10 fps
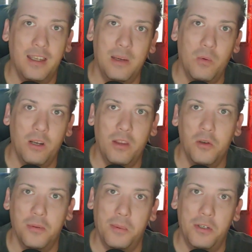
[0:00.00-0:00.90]
He wanted
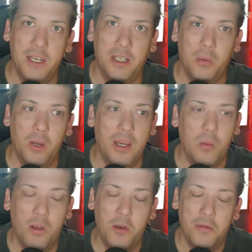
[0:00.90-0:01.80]
those memories taken away. He
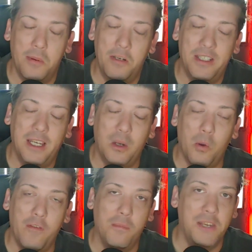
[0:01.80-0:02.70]
wanted those memories taken away from